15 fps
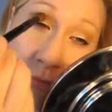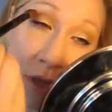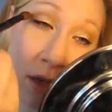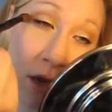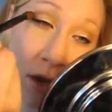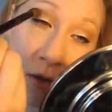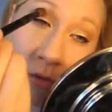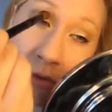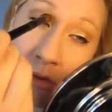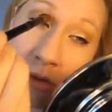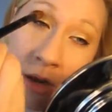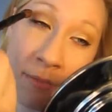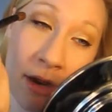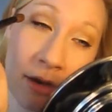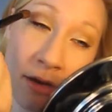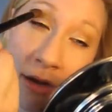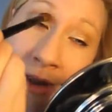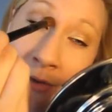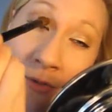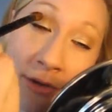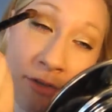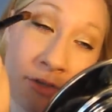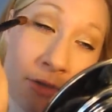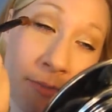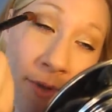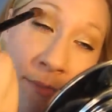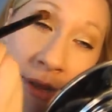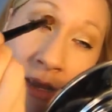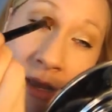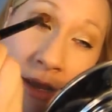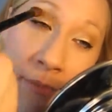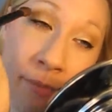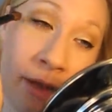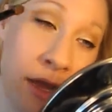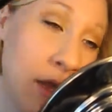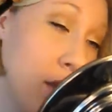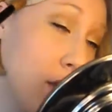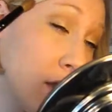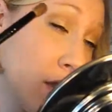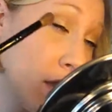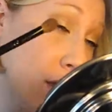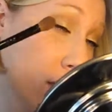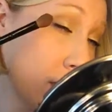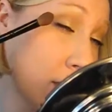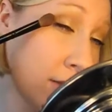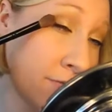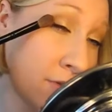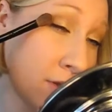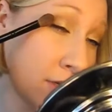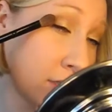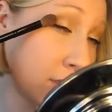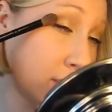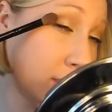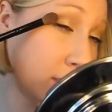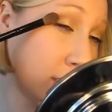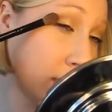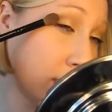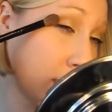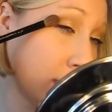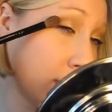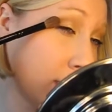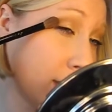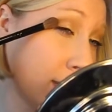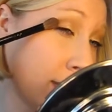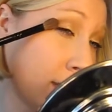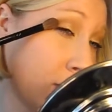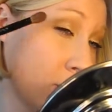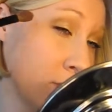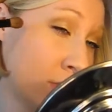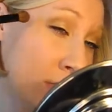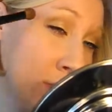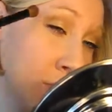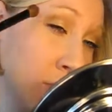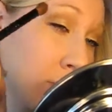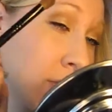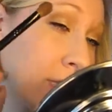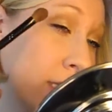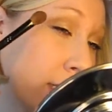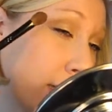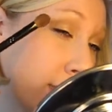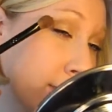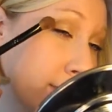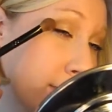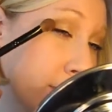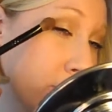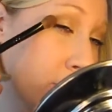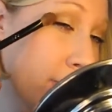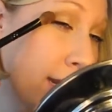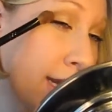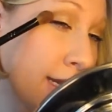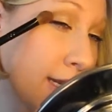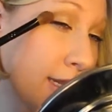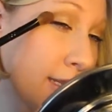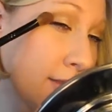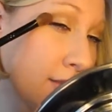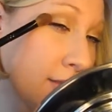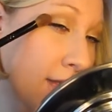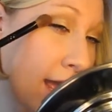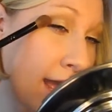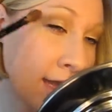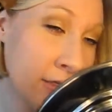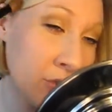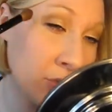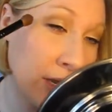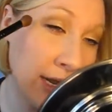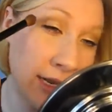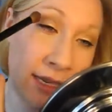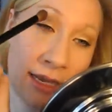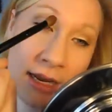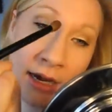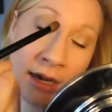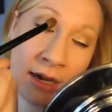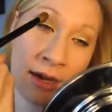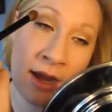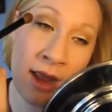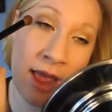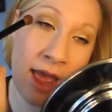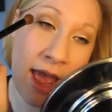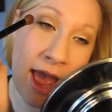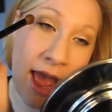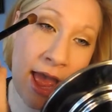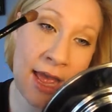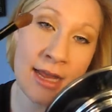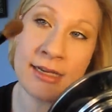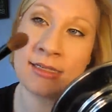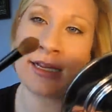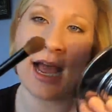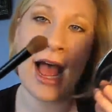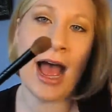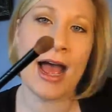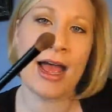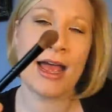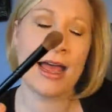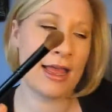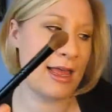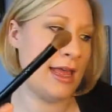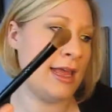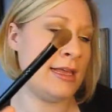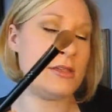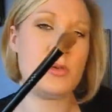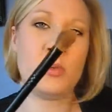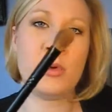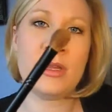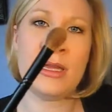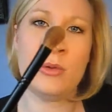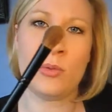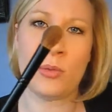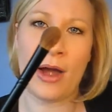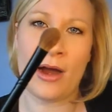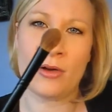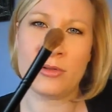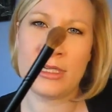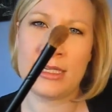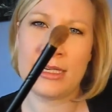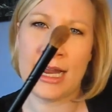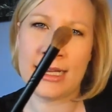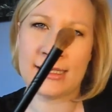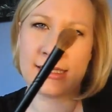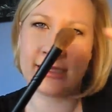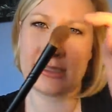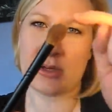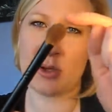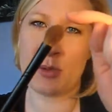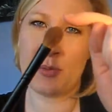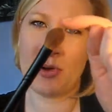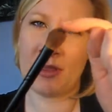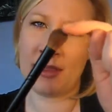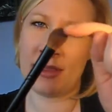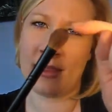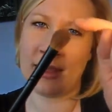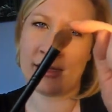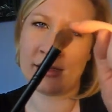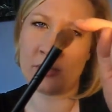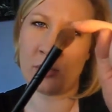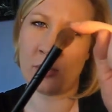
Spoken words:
You know, I don't want to screw up my makeup, but if you can just see, it goes in really nicely right in the edge right here, and it's really rounded nicely, so you put this